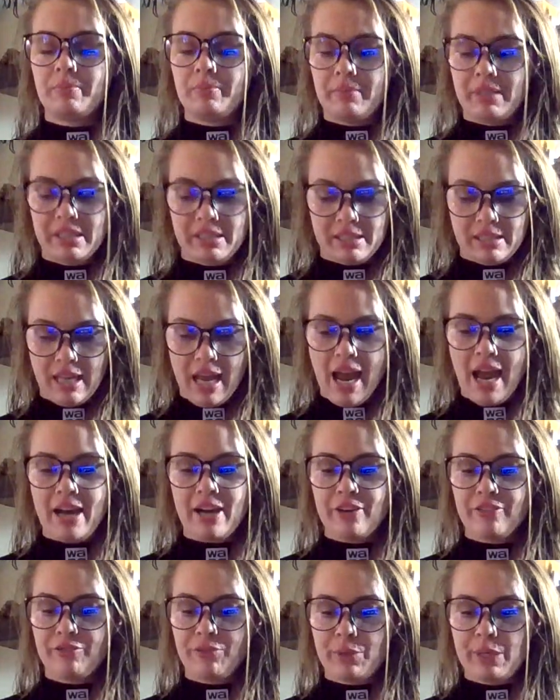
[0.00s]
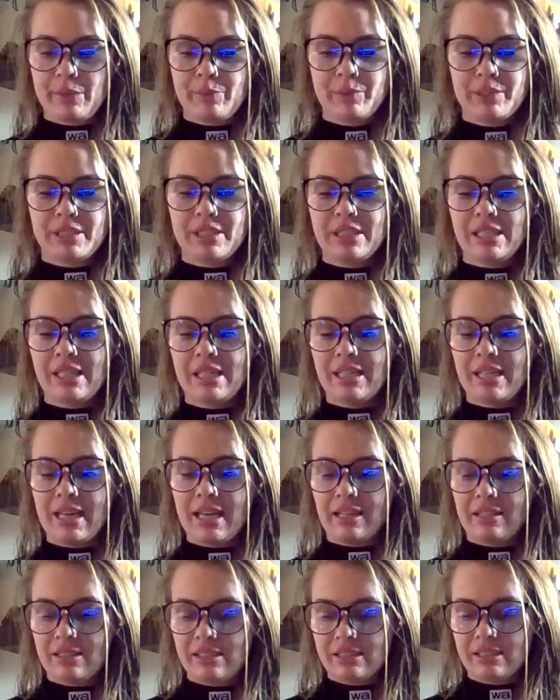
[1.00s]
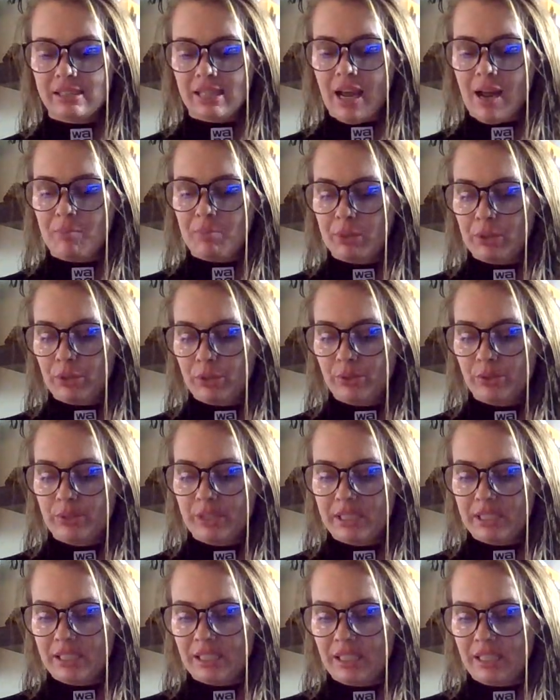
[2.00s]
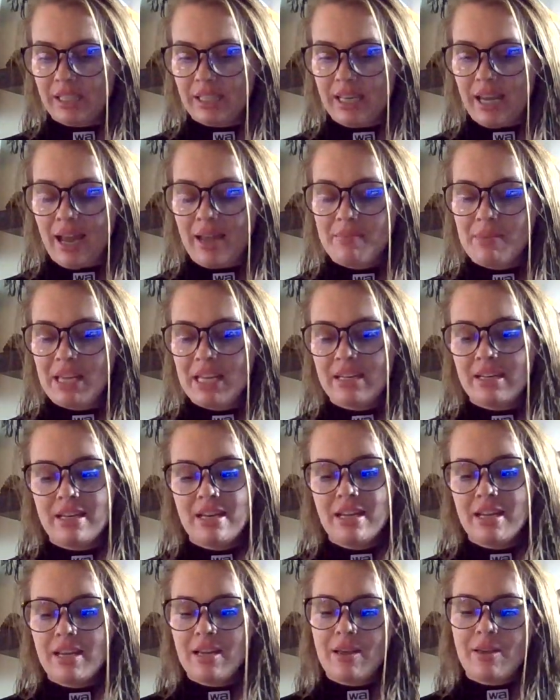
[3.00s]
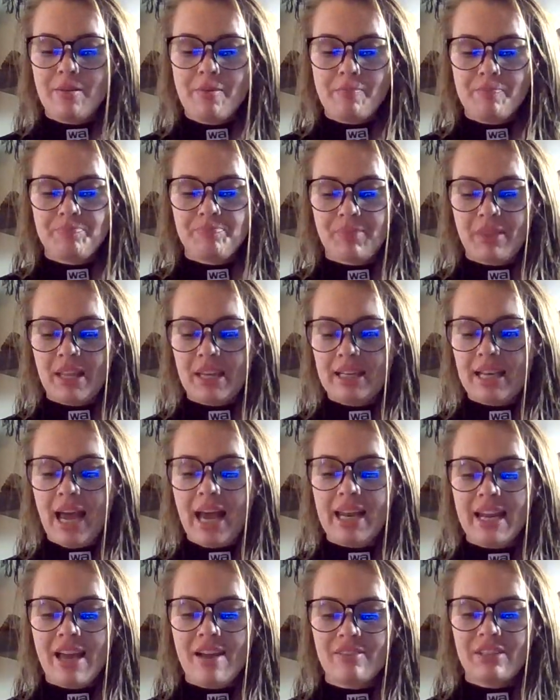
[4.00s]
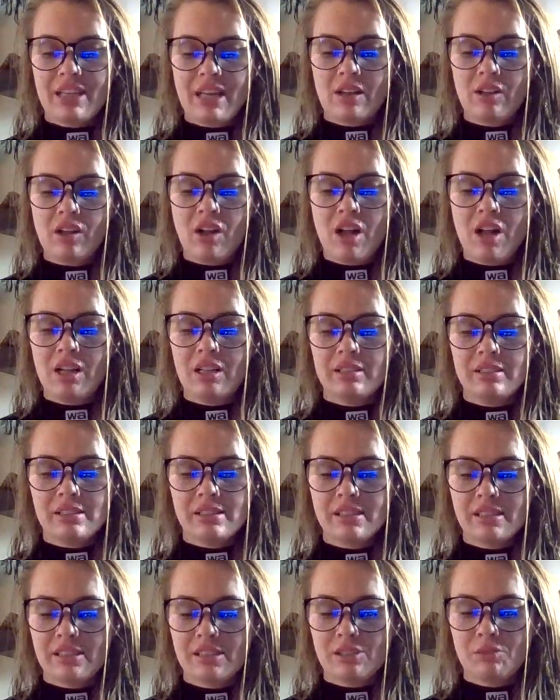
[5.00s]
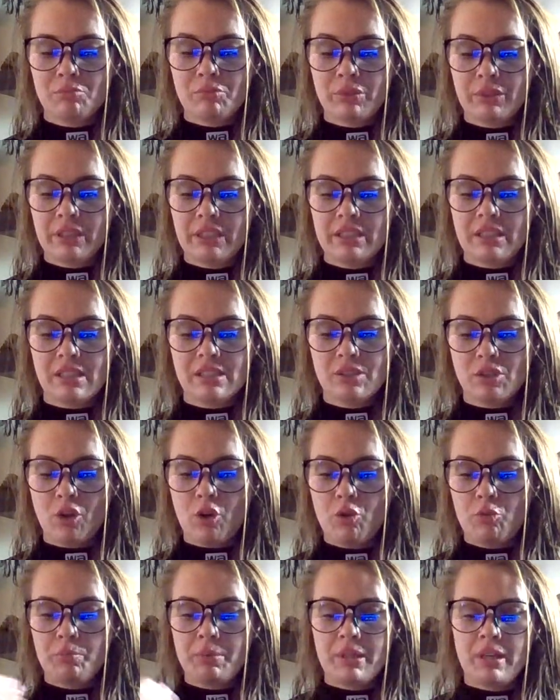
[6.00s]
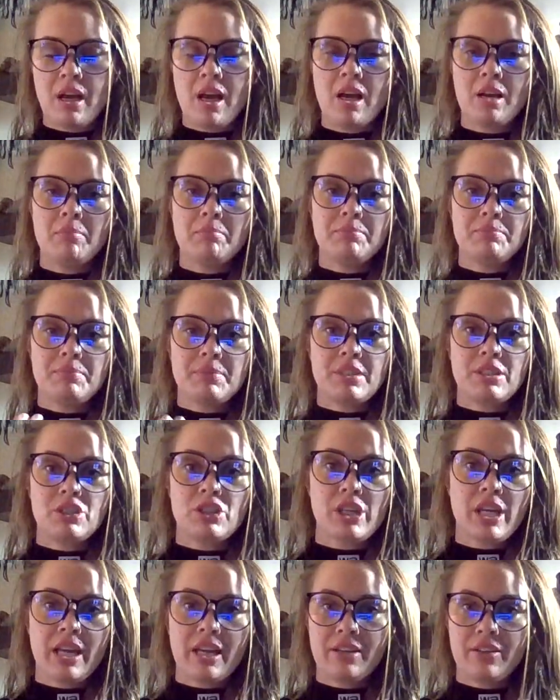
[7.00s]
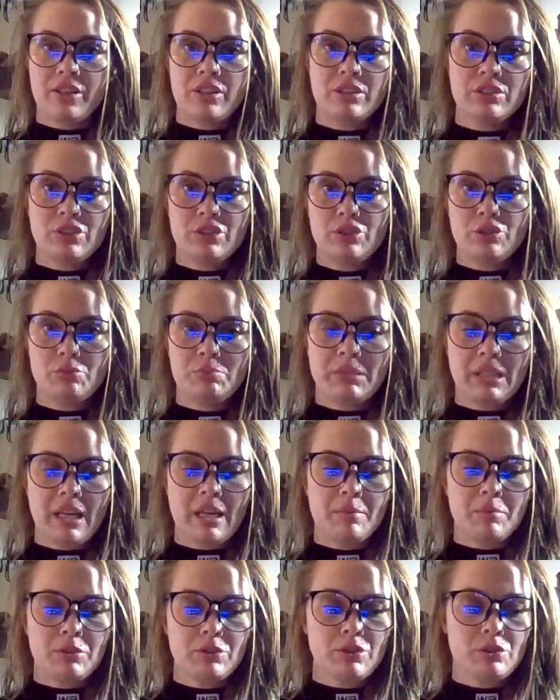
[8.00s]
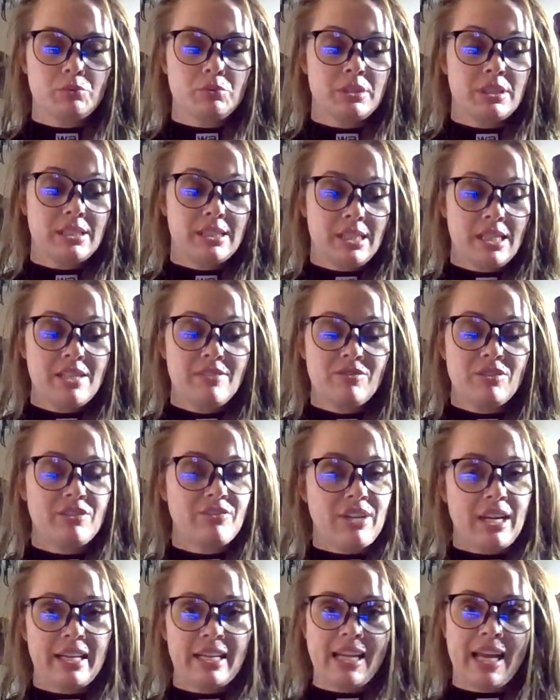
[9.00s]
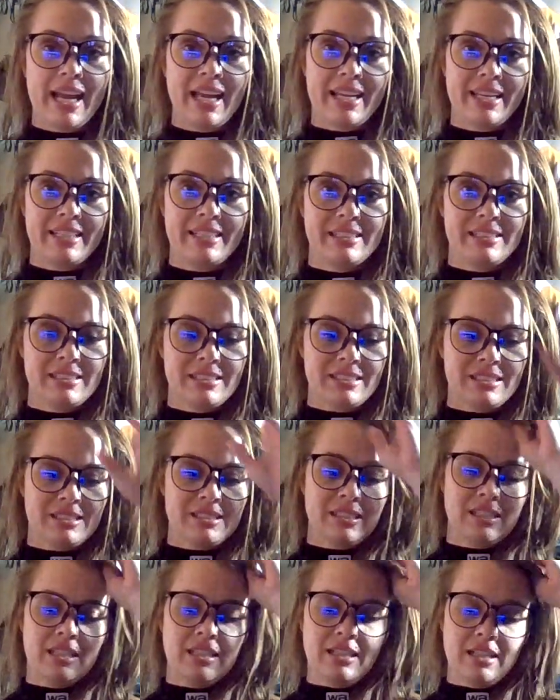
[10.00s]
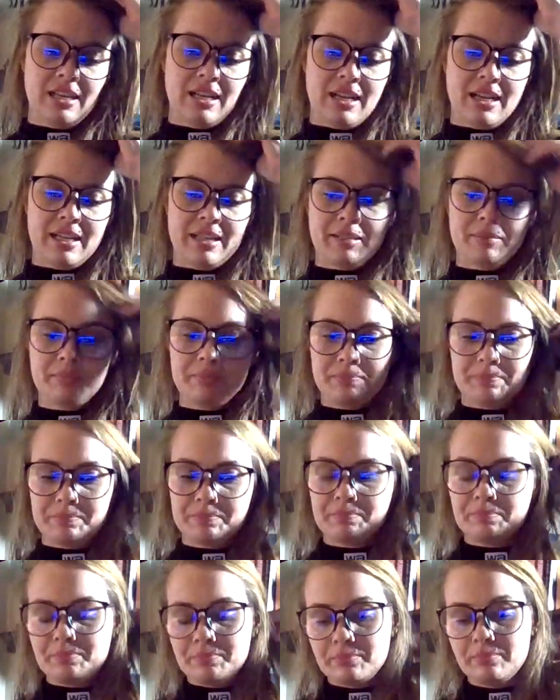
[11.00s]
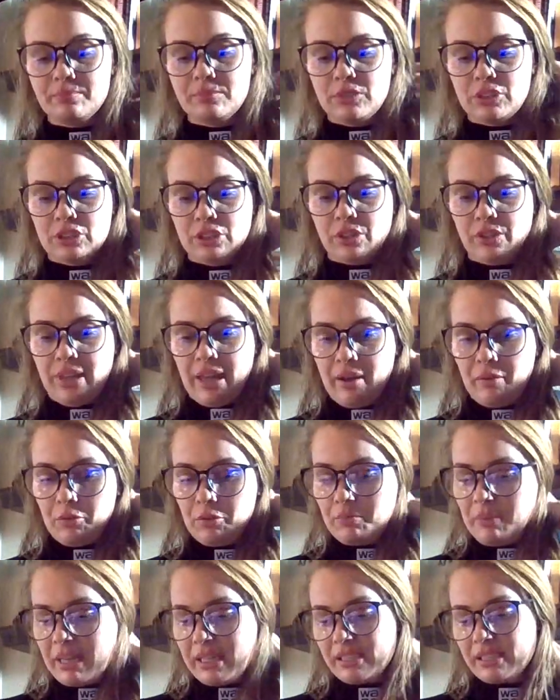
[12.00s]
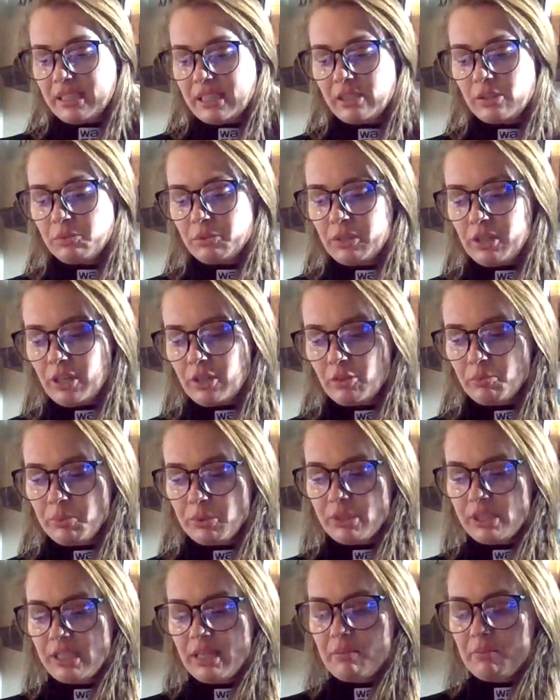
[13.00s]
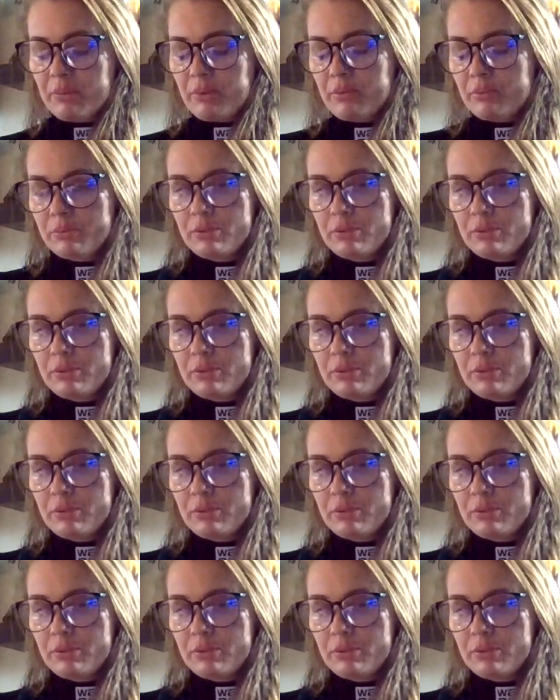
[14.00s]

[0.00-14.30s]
this higher frequency and this opportunity. I mean, not having alcohol in the system really does open up the channel to be able to receive divine guidance. Um, so that would make sense 100%, but